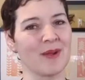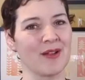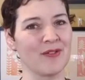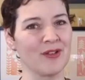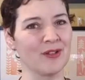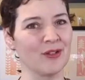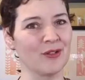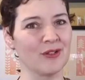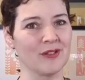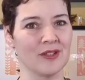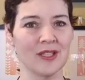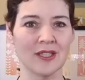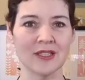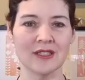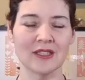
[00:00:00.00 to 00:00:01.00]
But I feel a
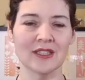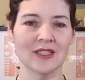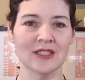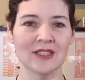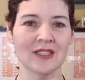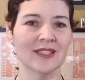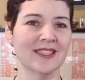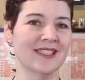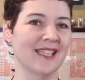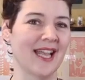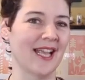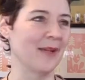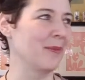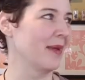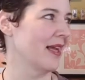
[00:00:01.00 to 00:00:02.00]
little
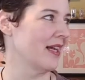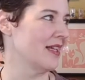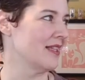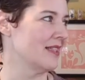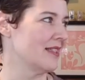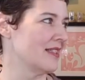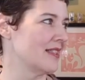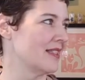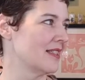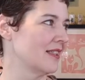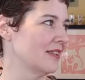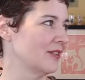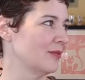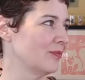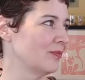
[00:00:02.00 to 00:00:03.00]
today because